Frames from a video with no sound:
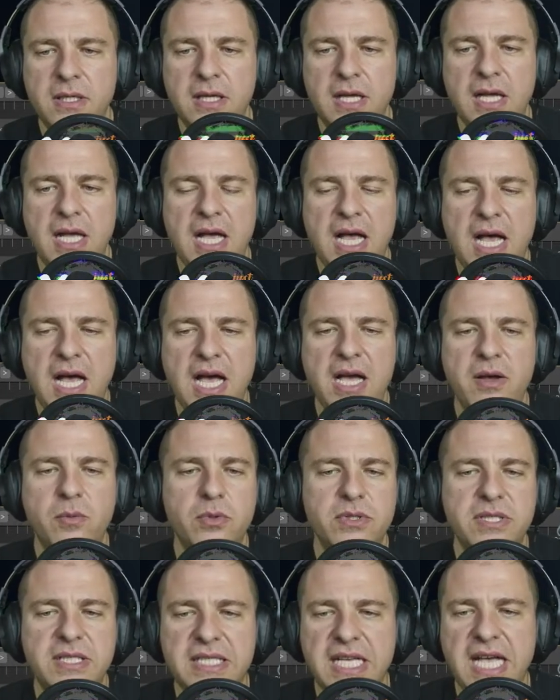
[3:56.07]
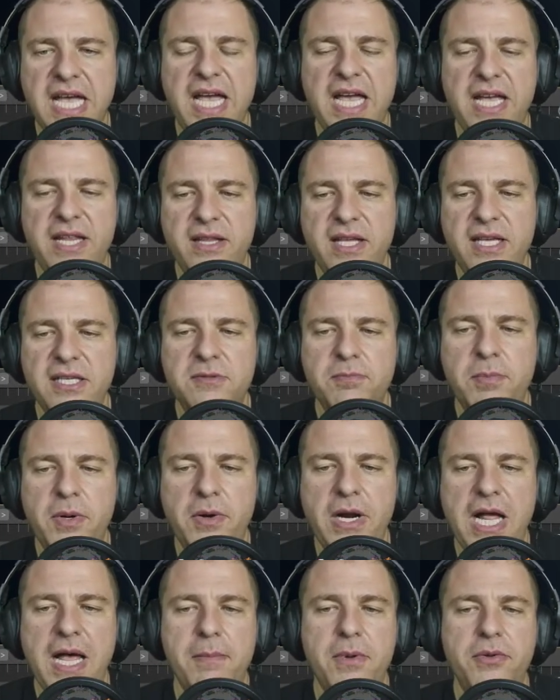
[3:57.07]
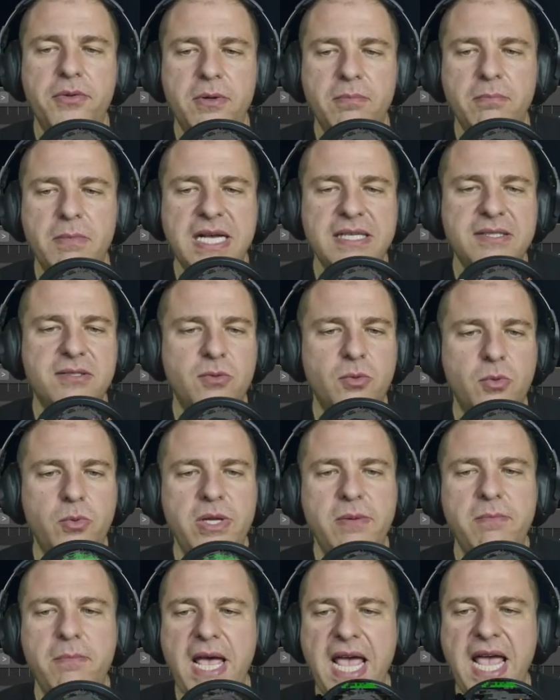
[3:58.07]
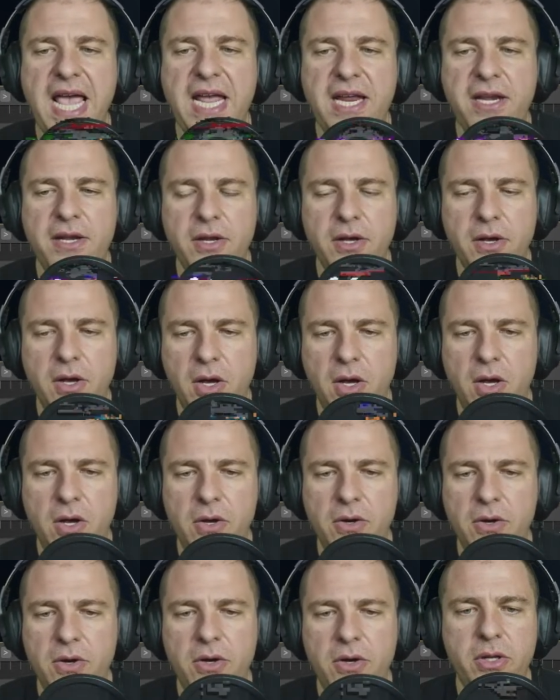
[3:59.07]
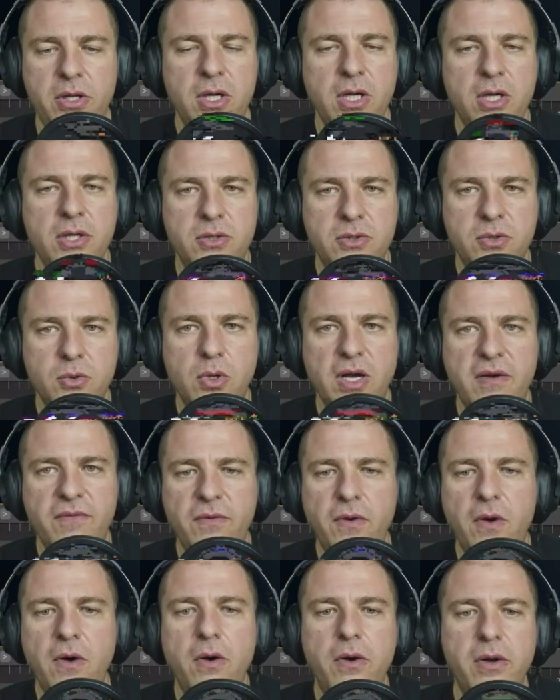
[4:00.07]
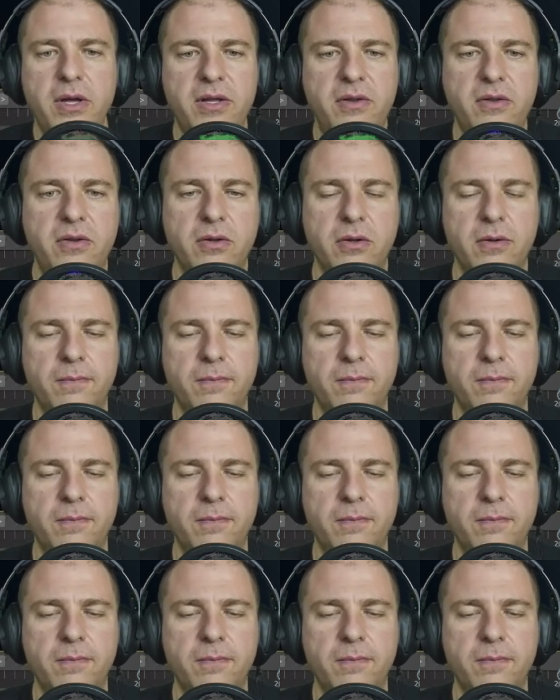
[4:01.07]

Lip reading: I will say this parameter must remain on to avoid